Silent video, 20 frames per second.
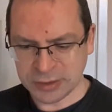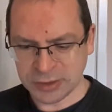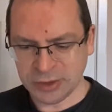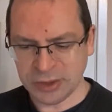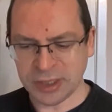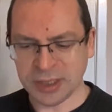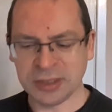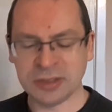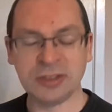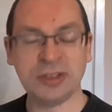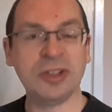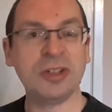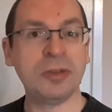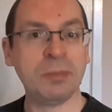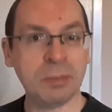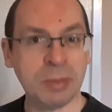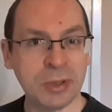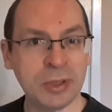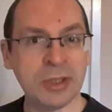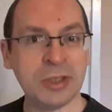to things that a
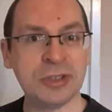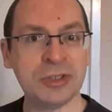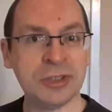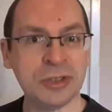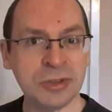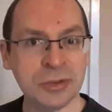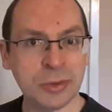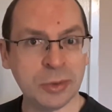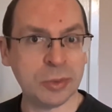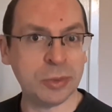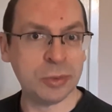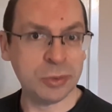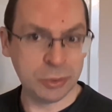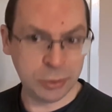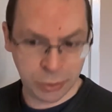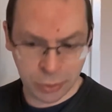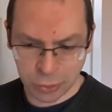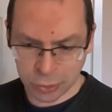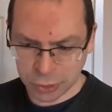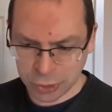person
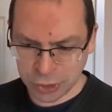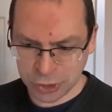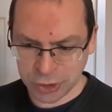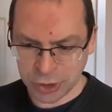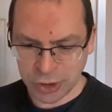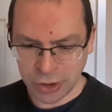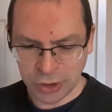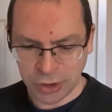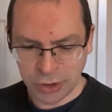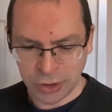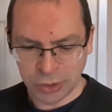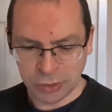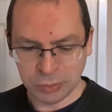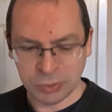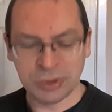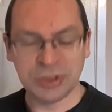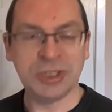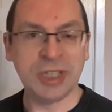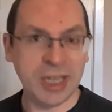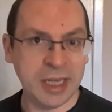called Cush
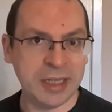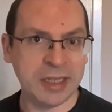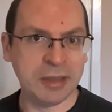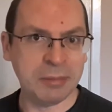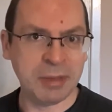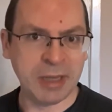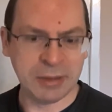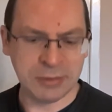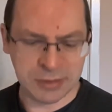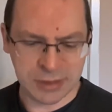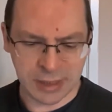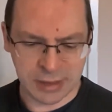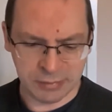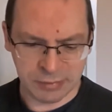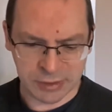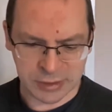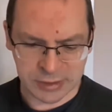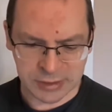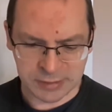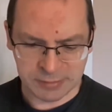was saying about
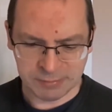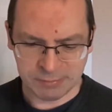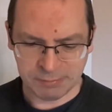David.